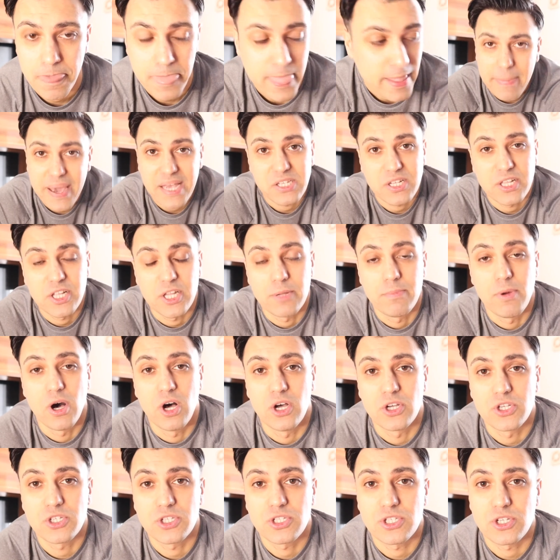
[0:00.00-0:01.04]
Basically, the
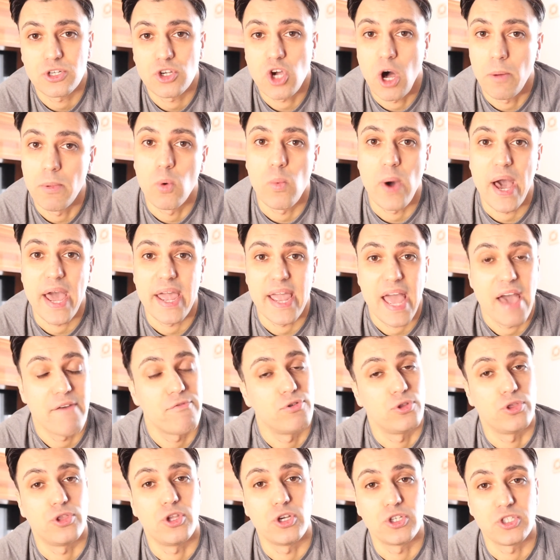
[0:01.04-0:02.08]
most common way
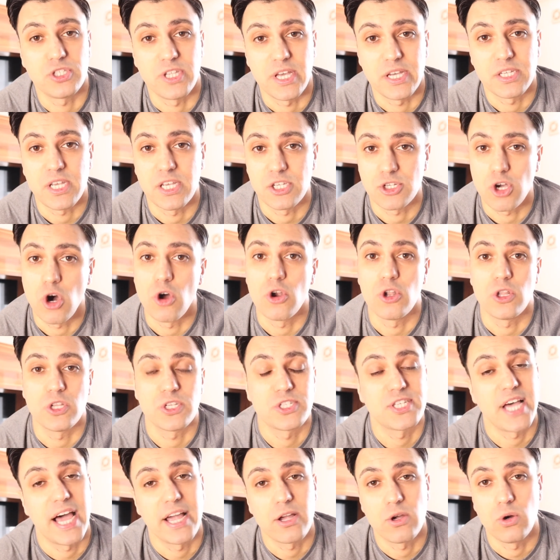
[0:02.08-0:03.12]
everyone does this is going on the
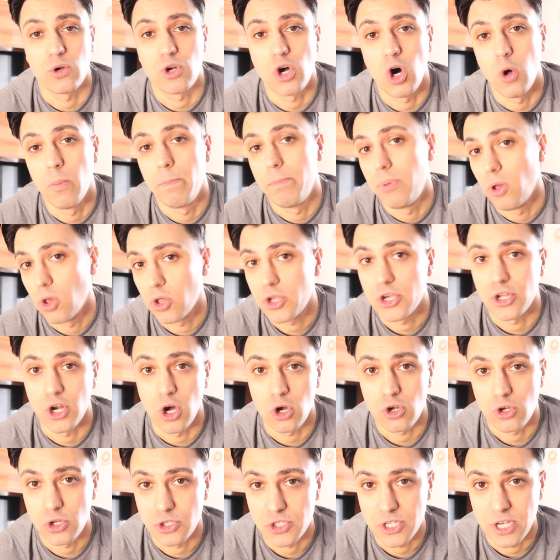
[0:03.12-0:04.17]
cycle called bulking or
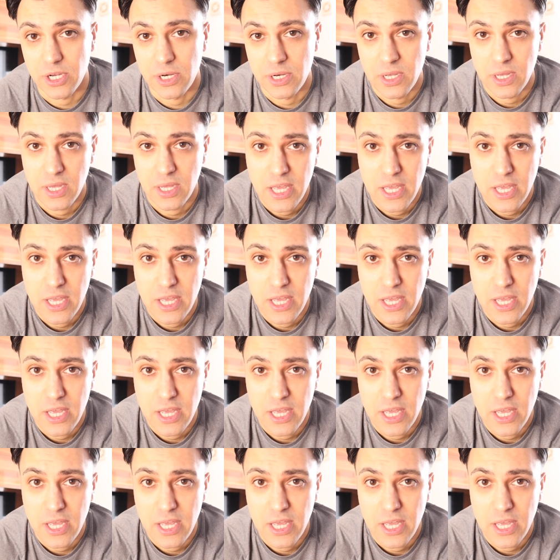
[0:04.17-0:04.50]
cutting.